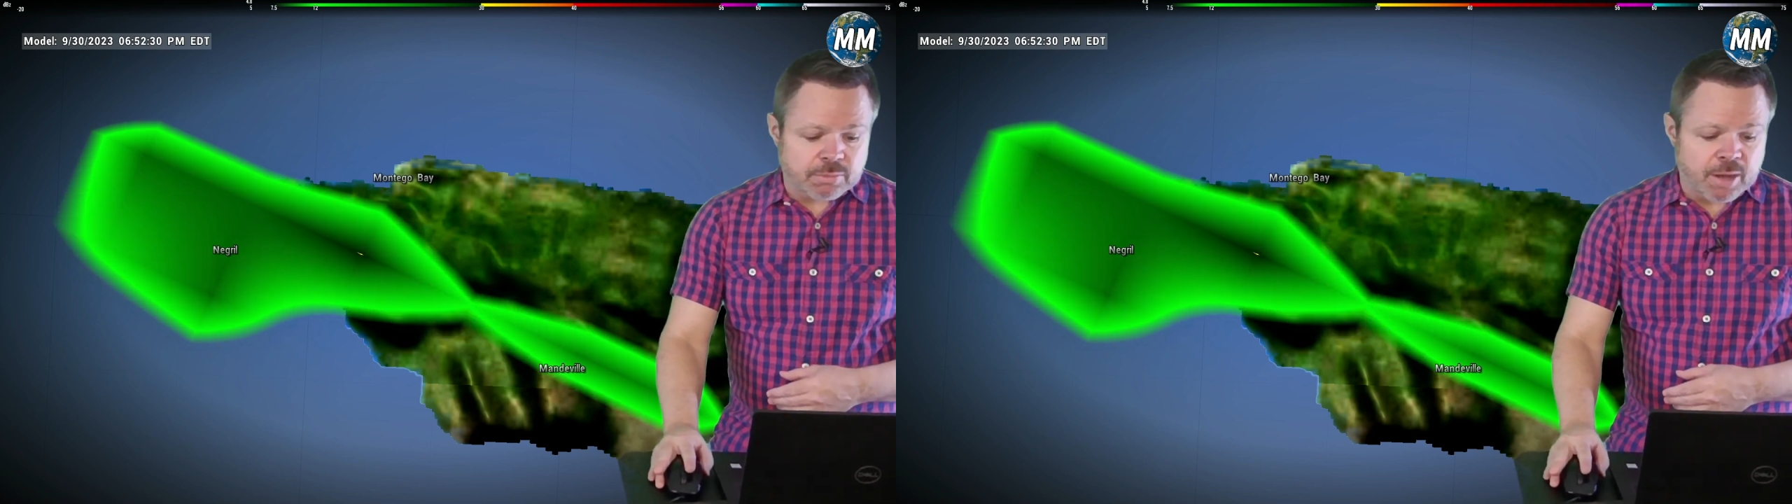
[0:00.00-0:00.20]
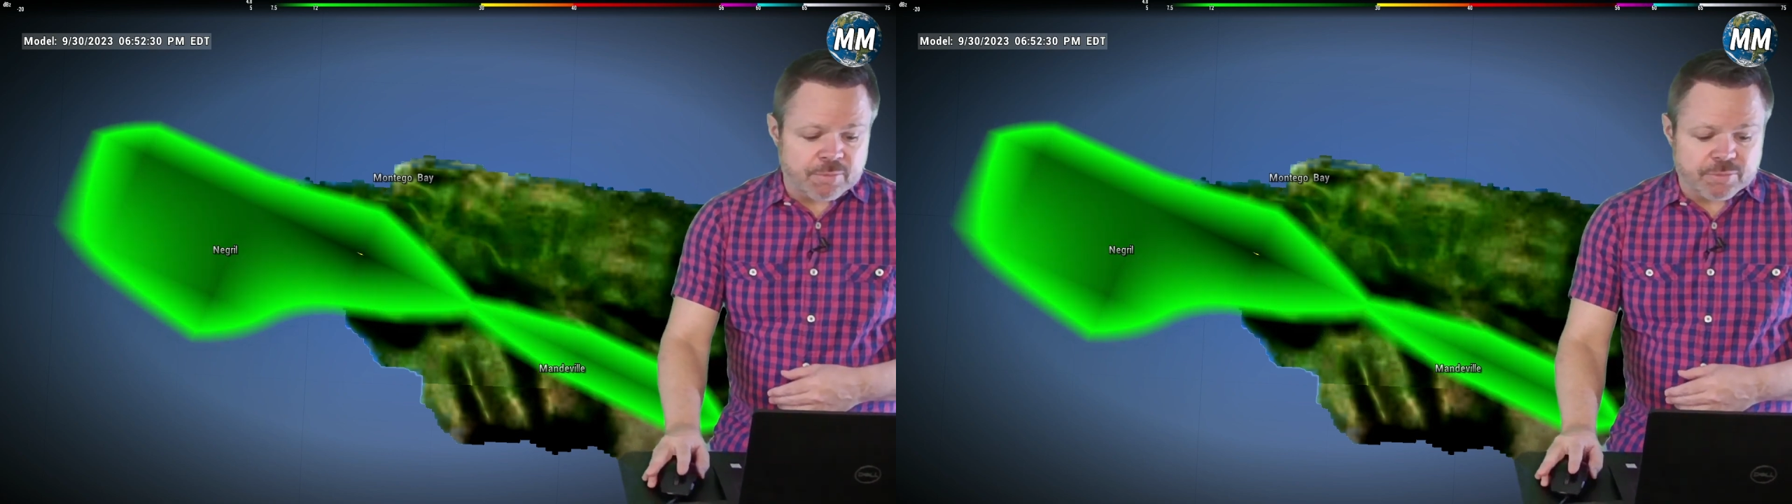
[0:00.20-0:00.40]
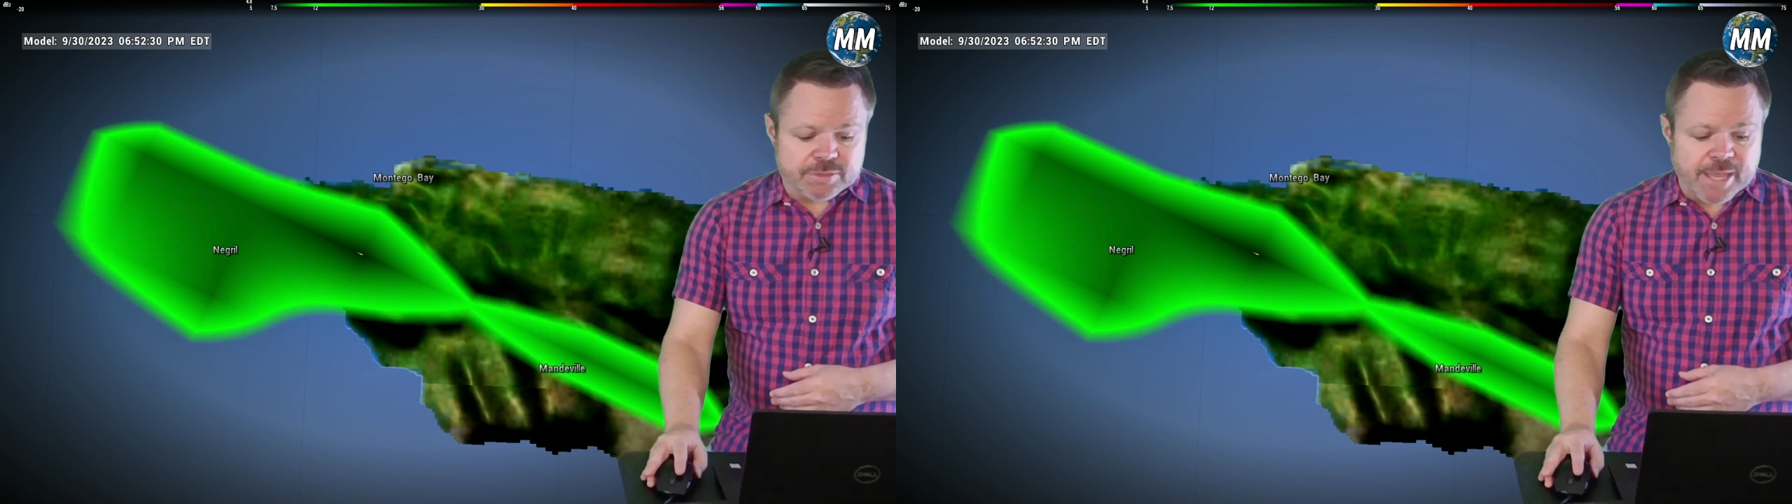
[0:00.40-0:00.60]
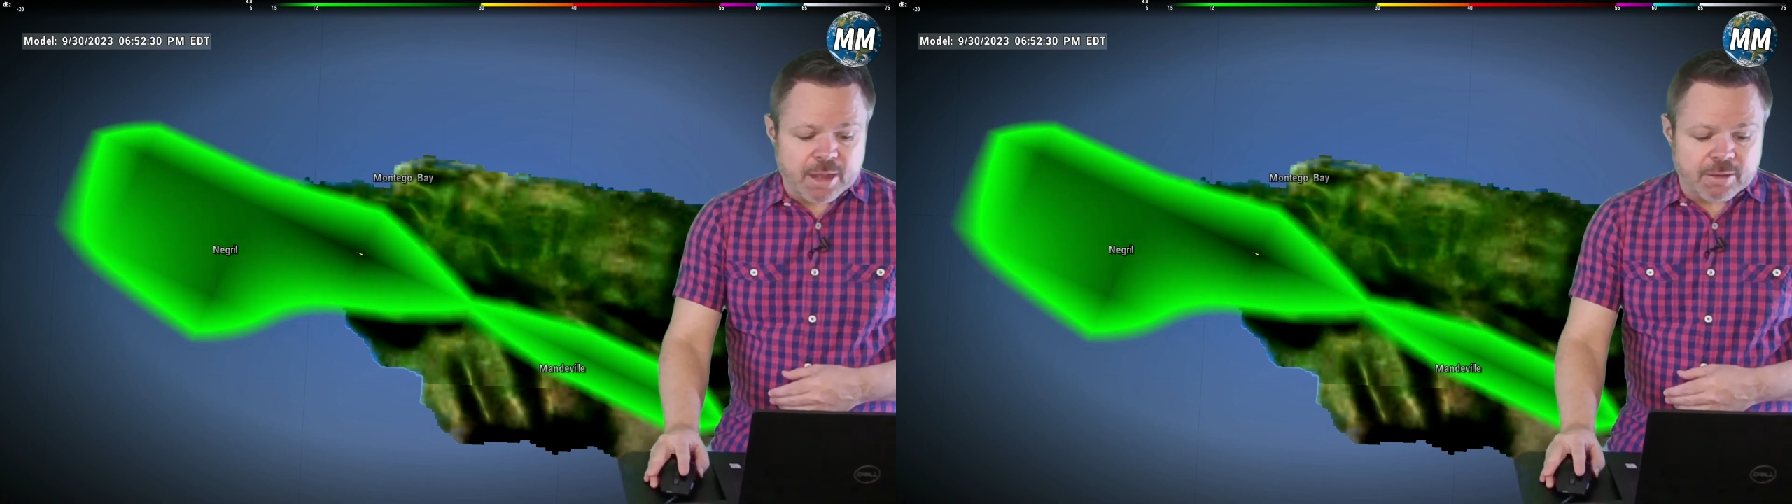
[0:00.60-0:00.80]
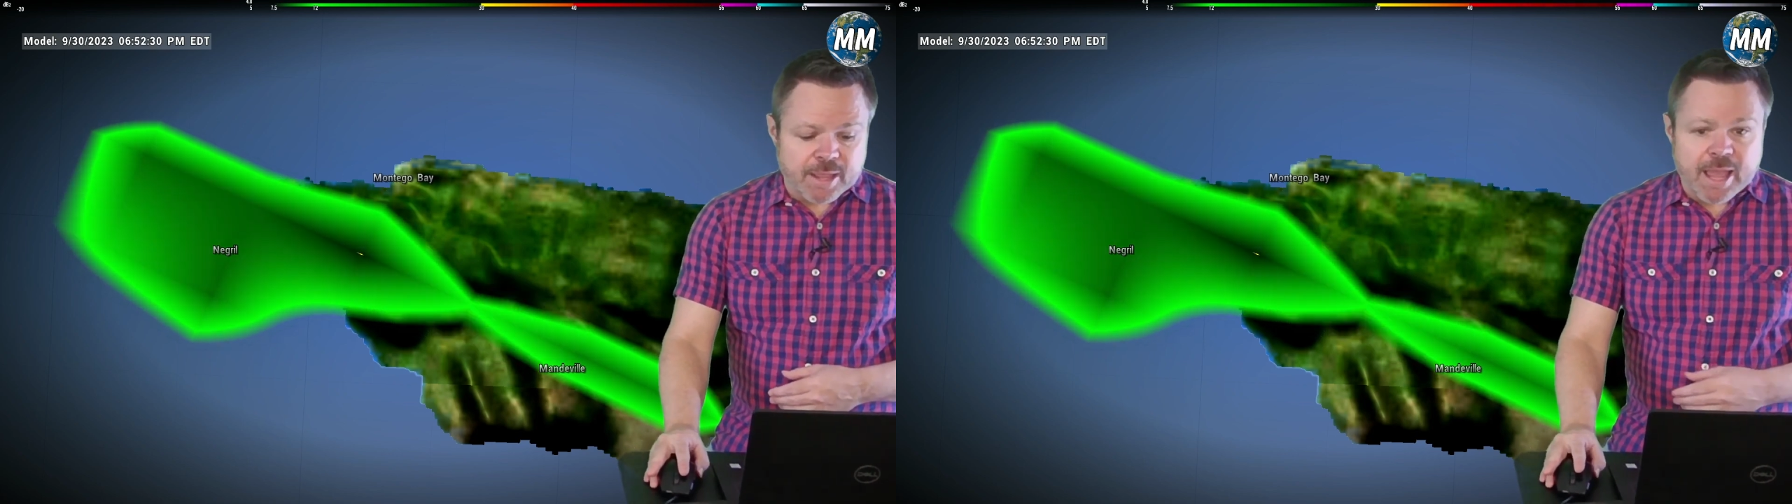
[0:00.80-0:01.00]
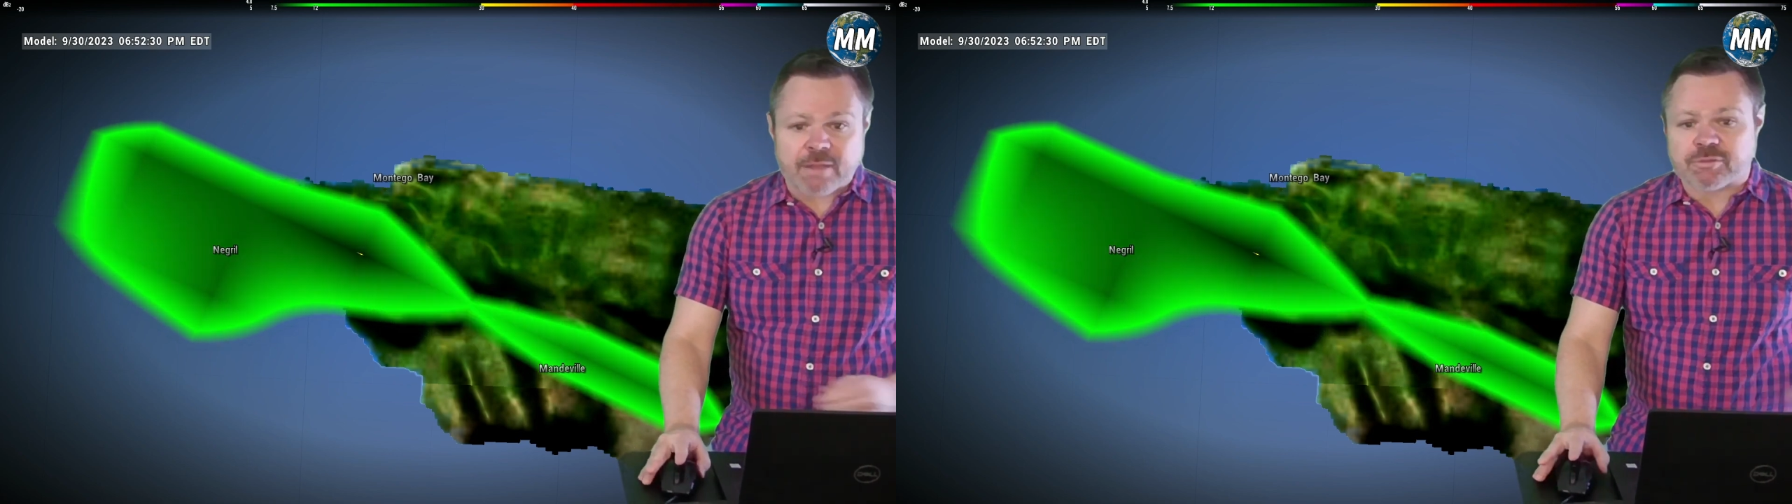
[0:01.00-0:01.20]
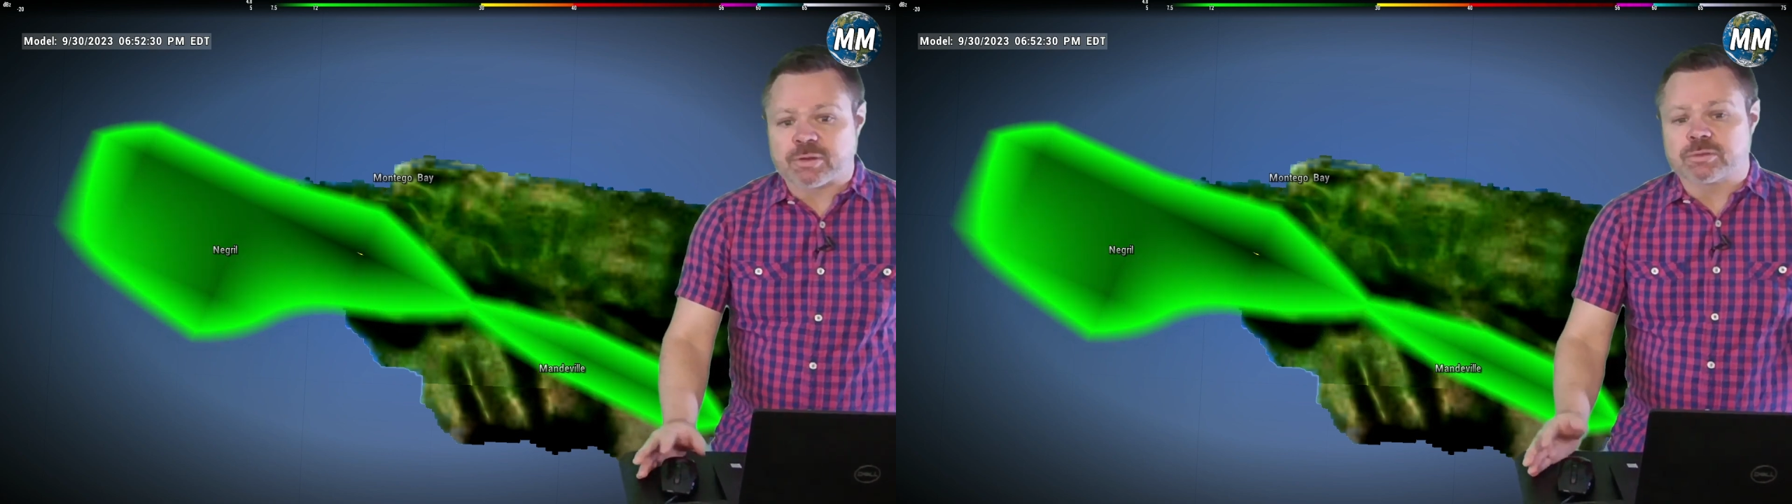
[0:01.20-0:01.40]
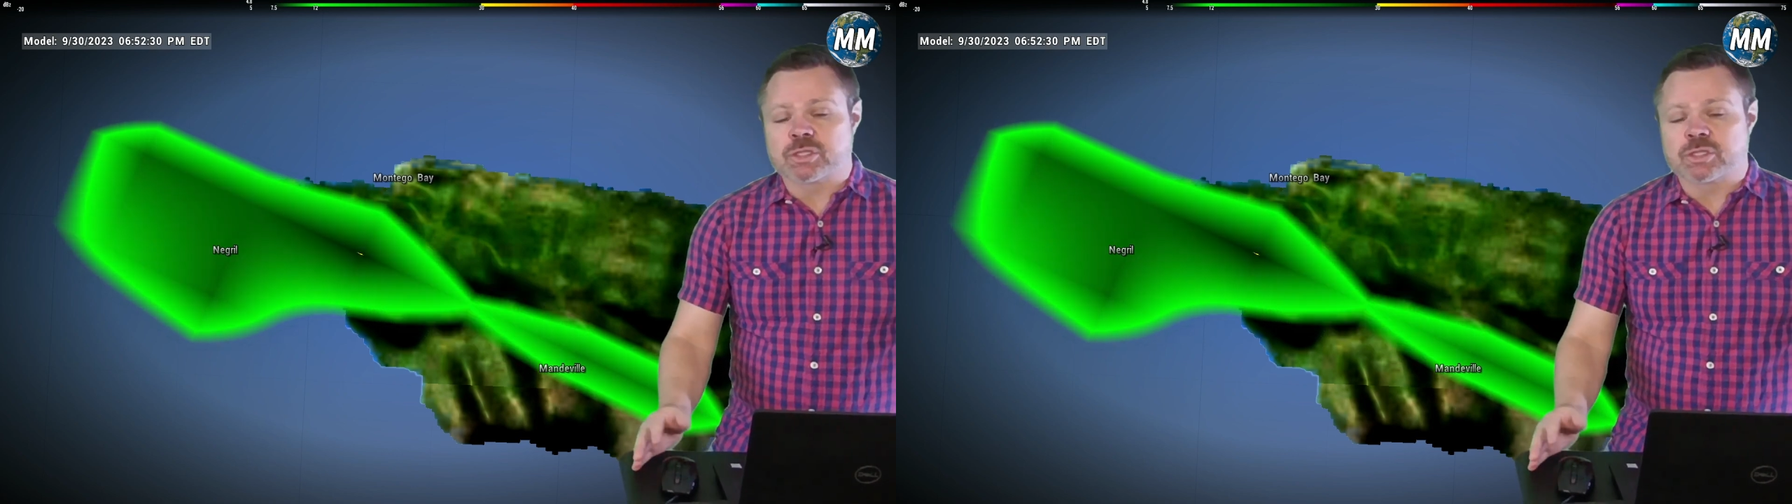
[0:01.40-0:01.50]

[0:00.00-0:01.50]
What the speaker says: around for Saturday afternoon.